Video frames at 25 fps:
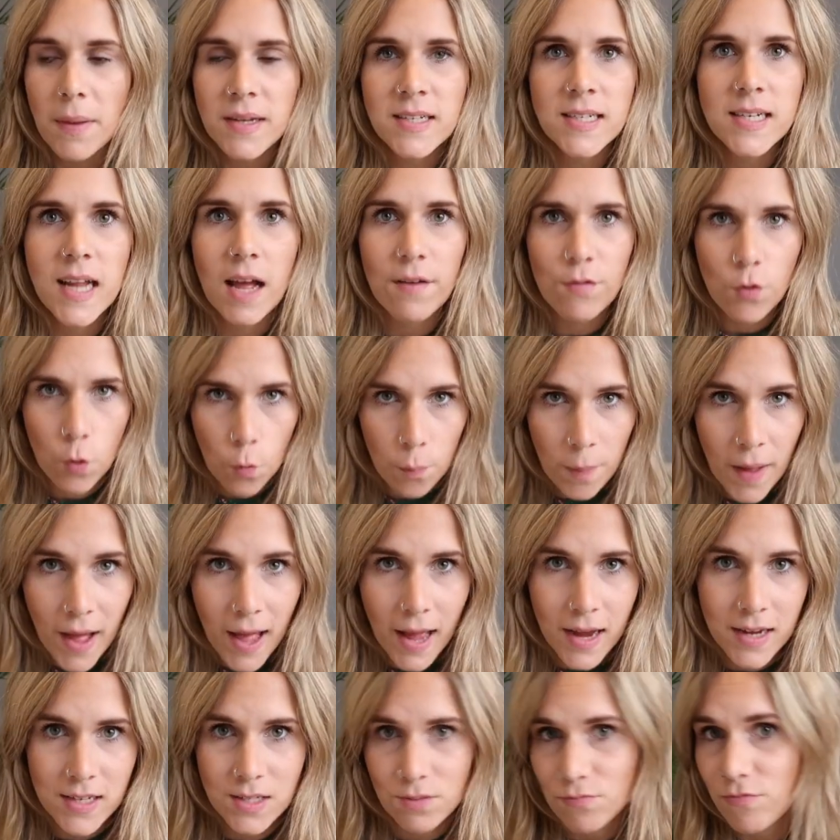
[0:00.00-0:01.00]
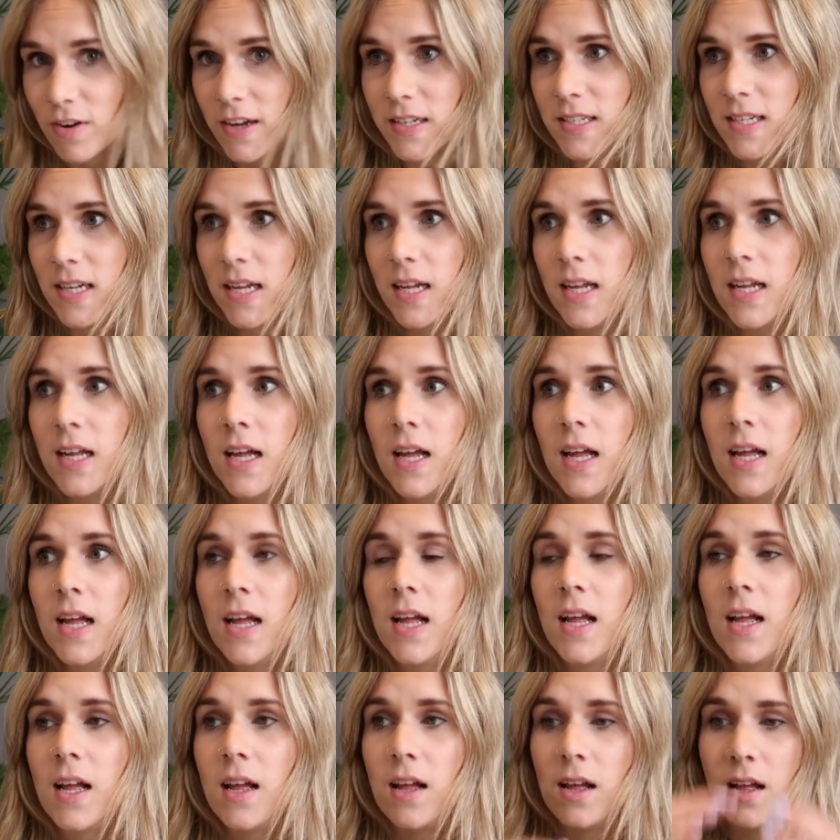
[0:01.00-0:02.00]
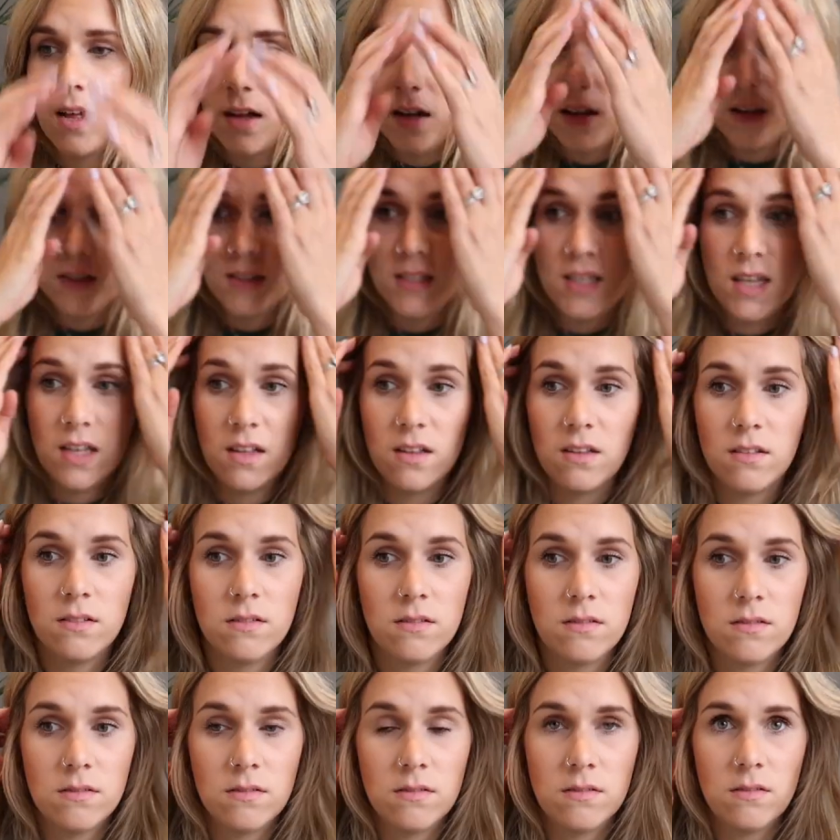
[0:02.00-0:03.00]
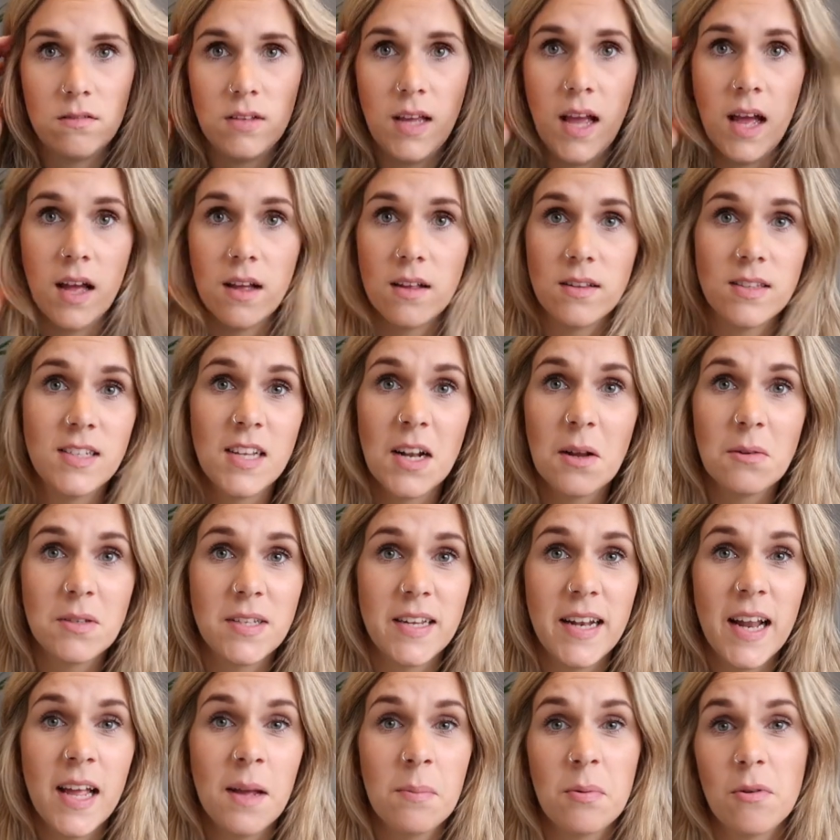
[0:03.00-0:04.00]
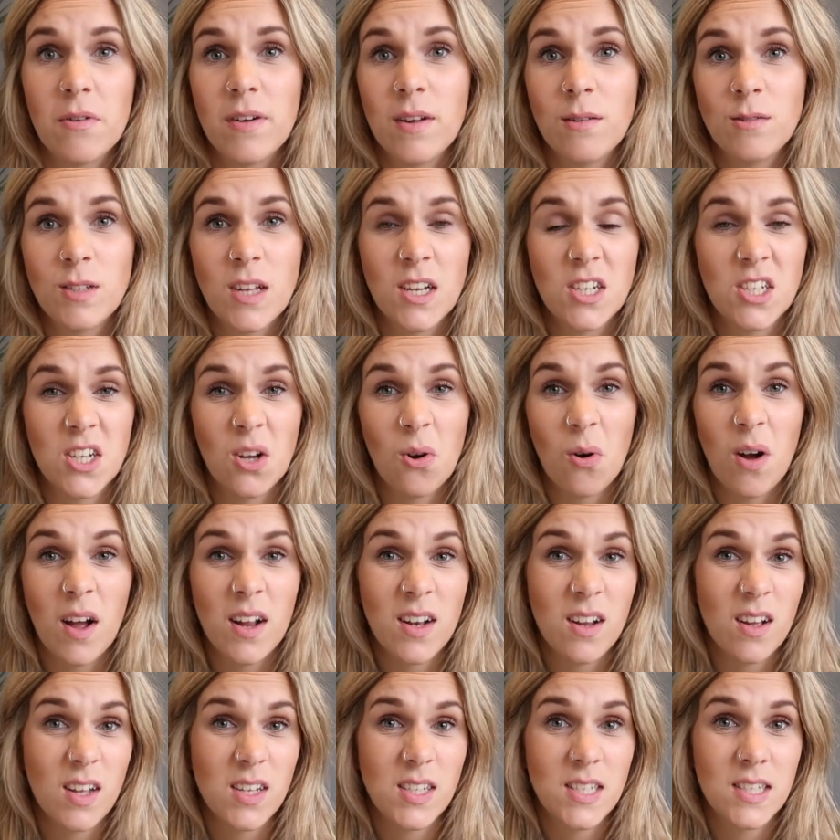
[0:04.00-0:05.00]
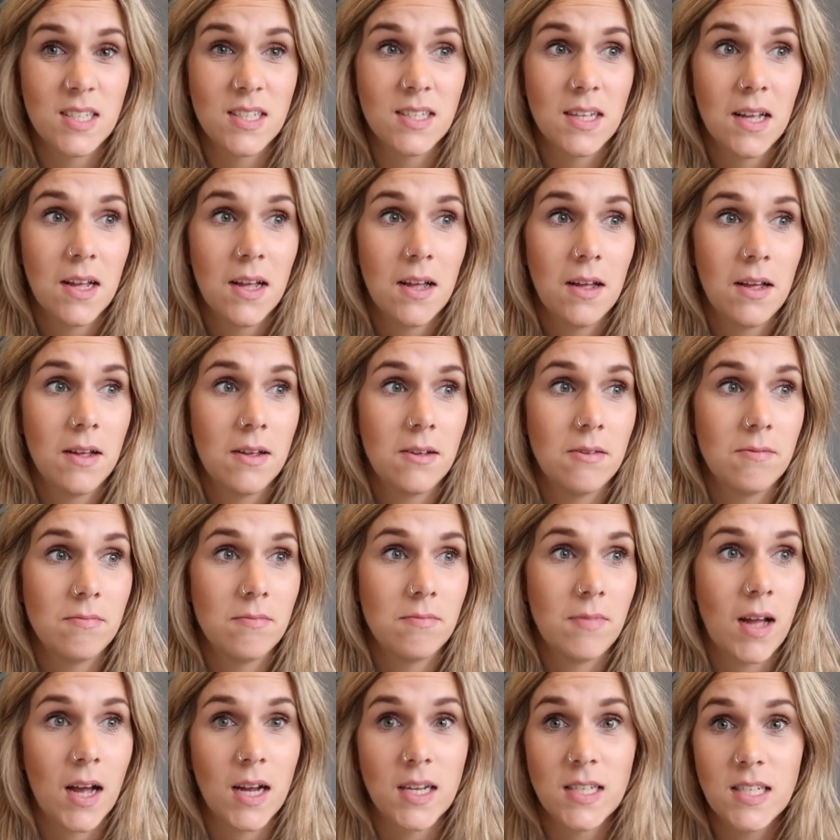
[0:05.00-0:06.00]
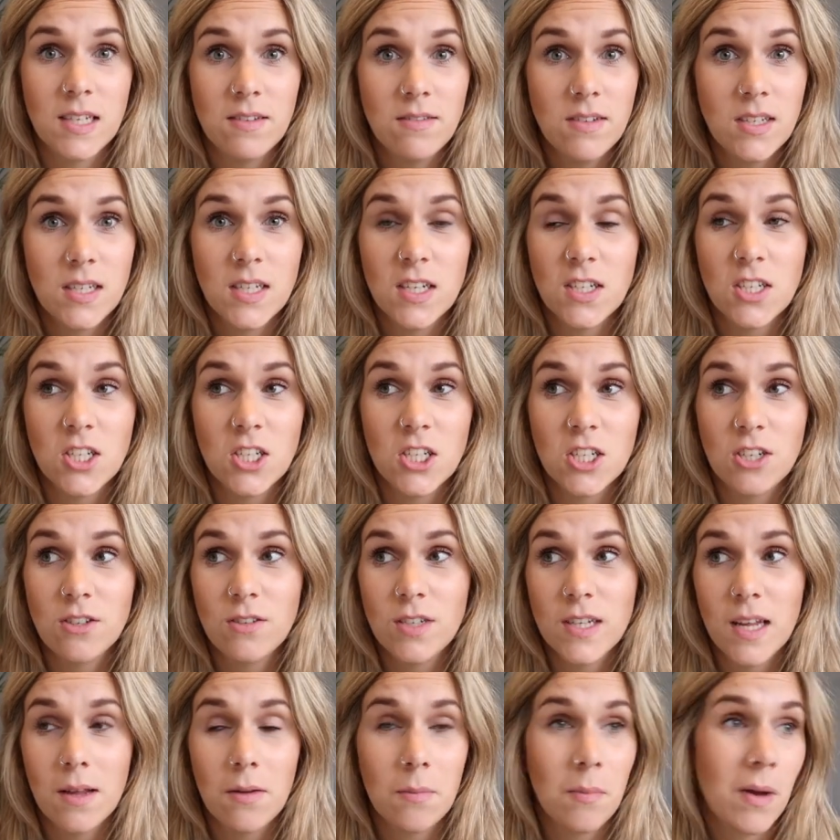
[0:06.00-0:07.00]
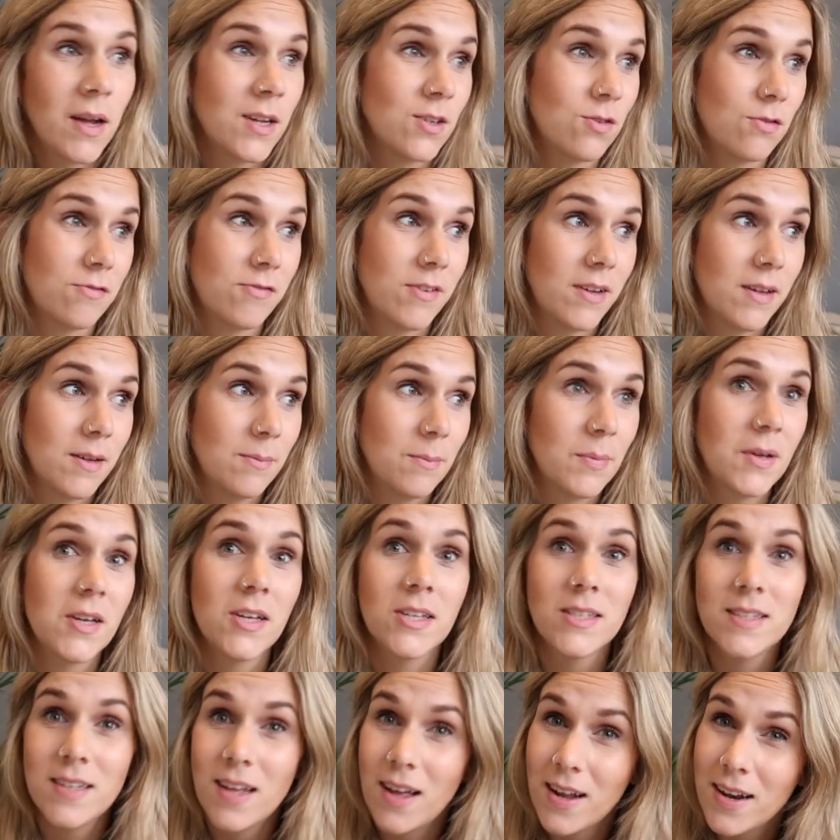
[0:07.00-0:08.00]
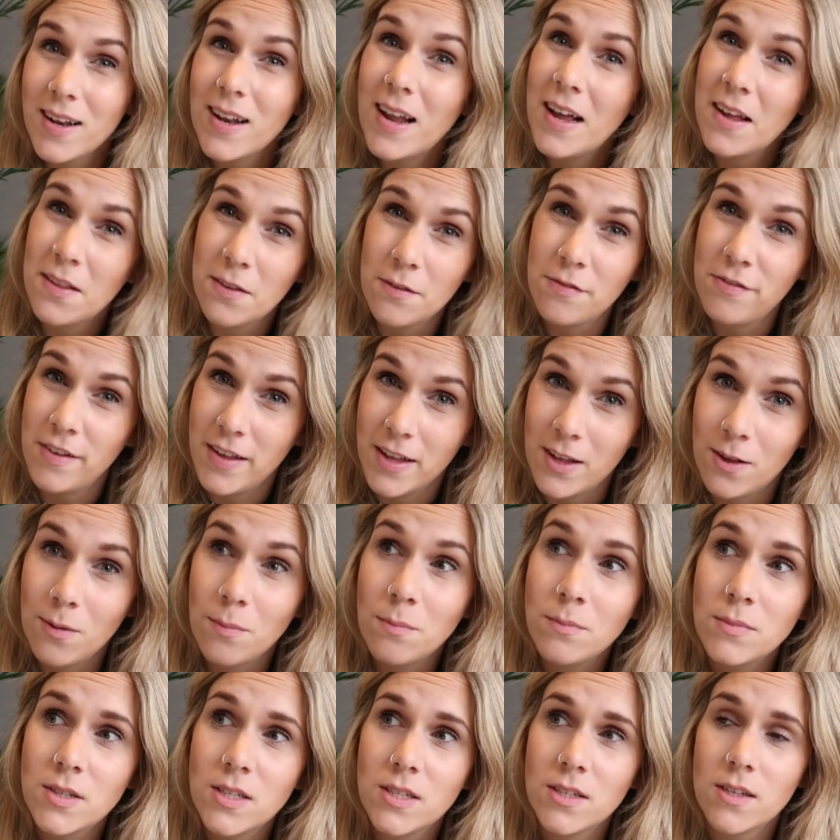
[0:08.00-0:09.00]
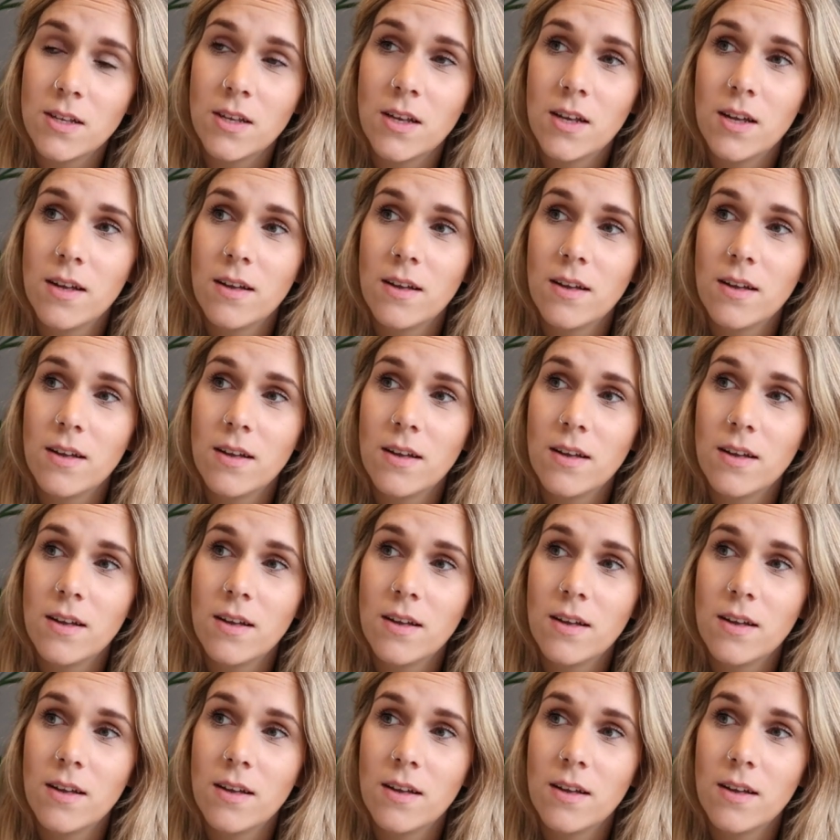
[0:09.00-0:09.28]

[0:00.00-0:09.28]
I didn't have it all packed and ready until I was in labour, and it was actually quite a nice activity to do to keep your mind off it, because unlike the films,